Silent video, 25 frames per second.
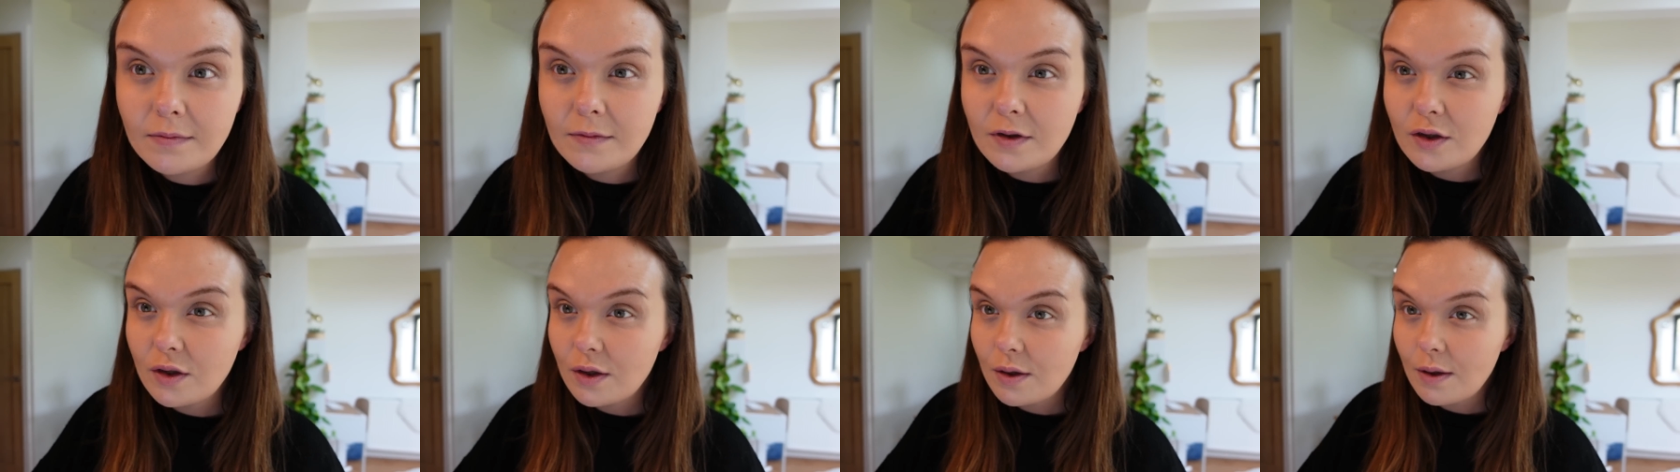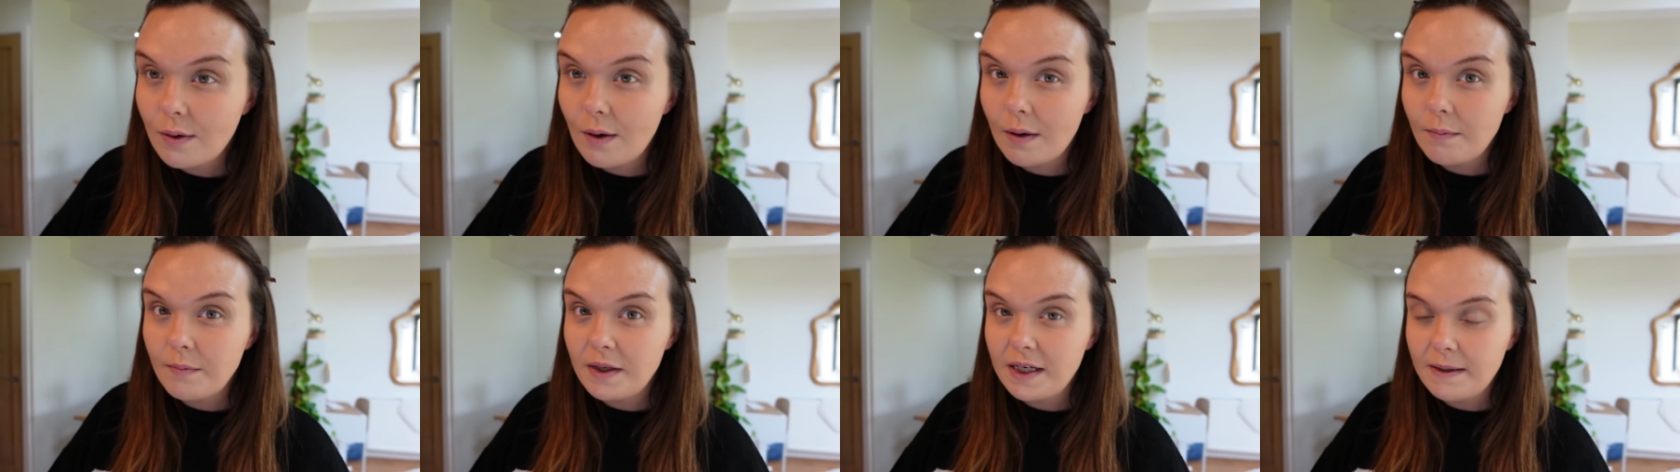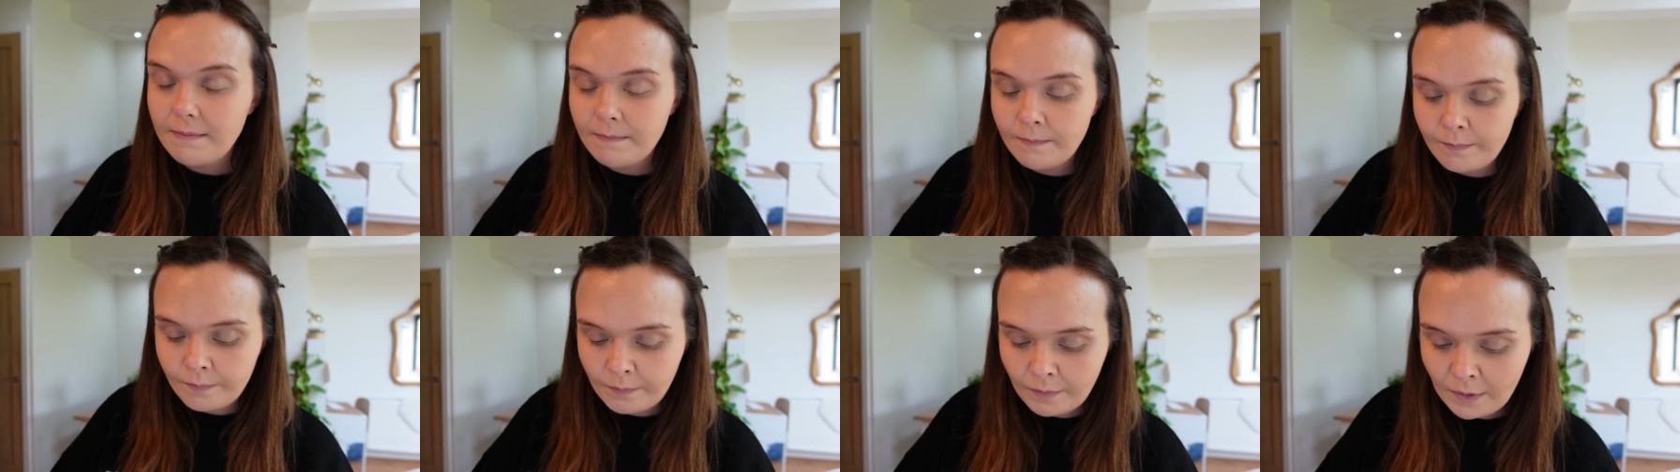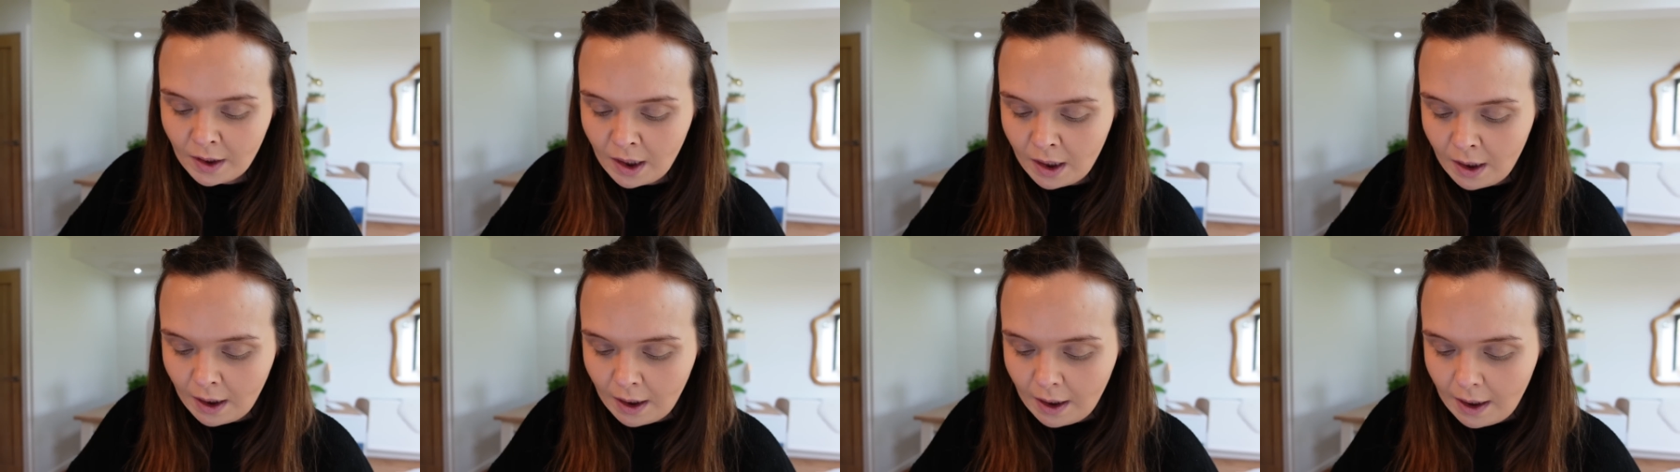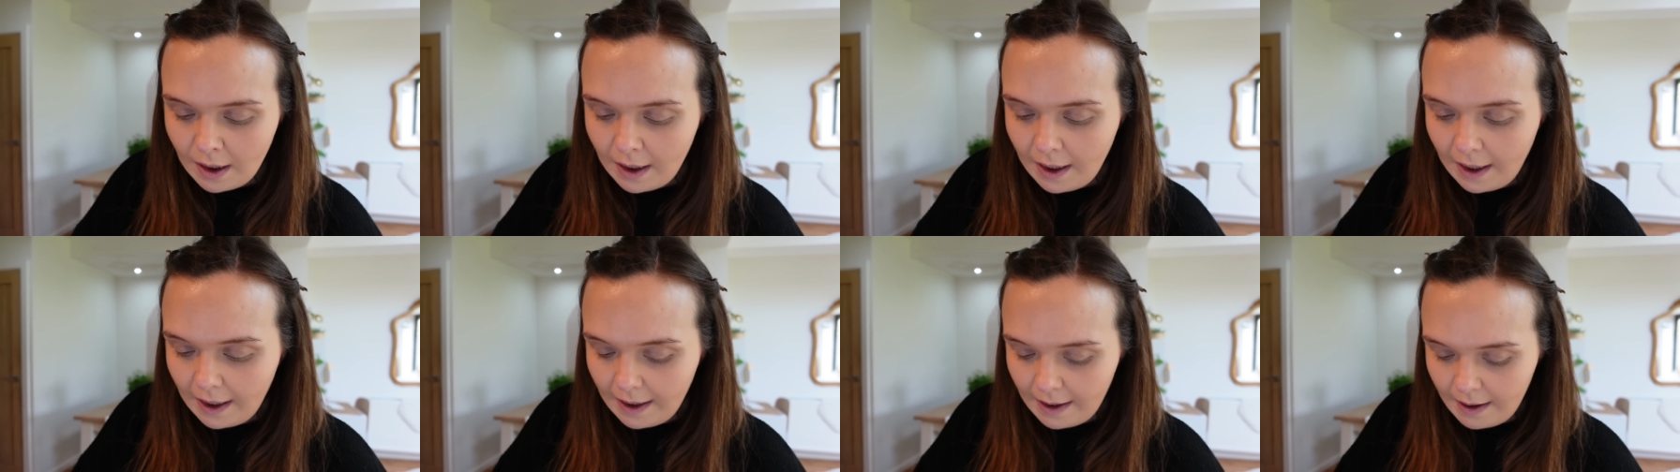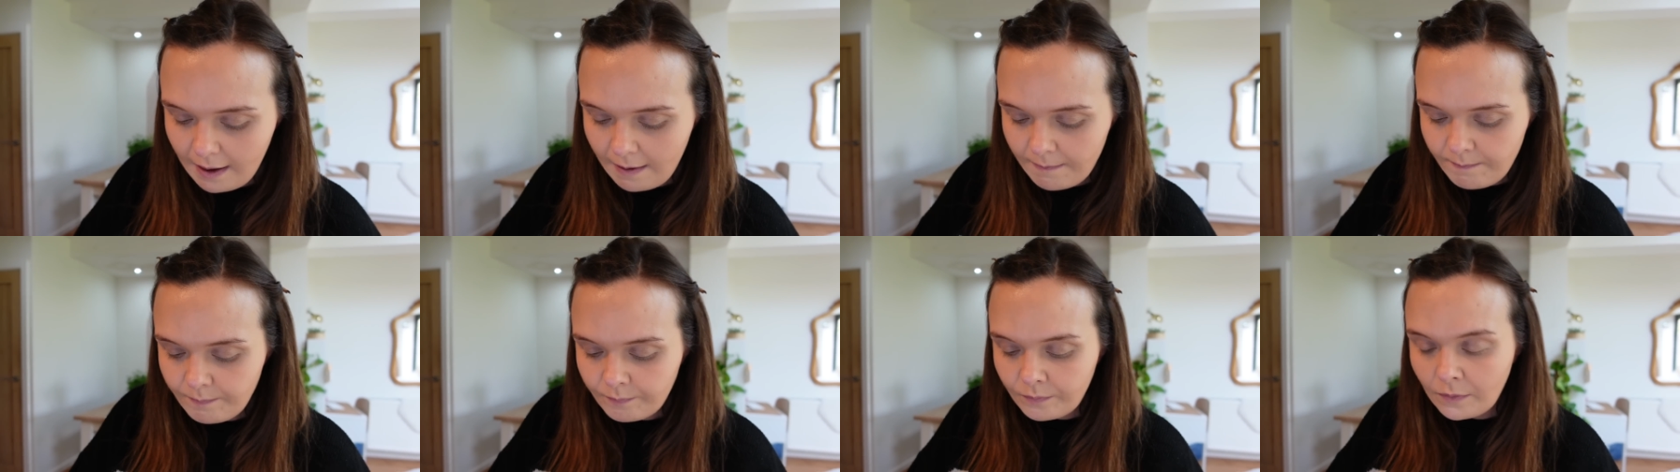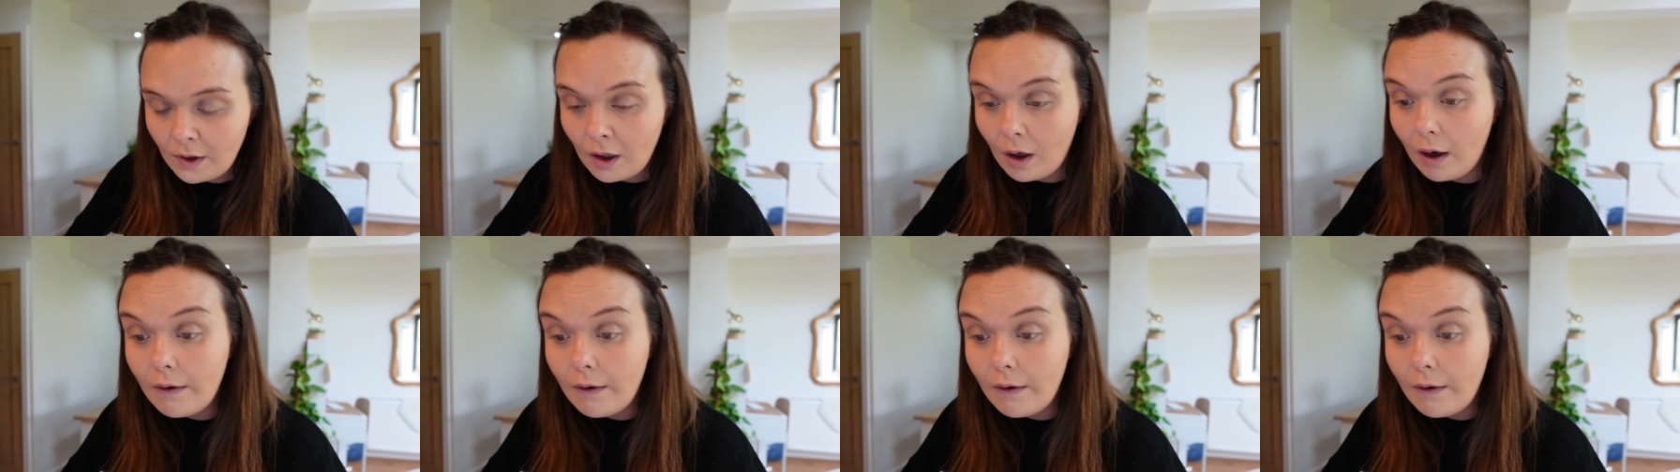do you know what I mean?